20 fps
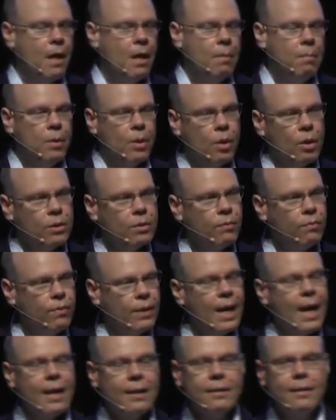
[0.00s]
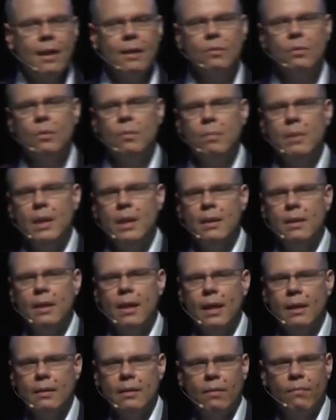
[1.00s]
Because of that, that could mean
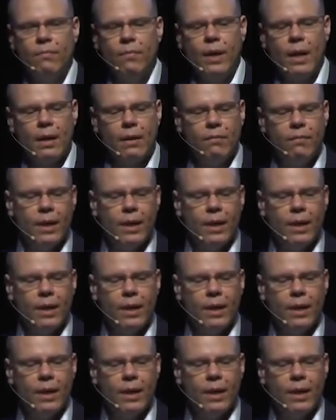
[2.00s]
that the very,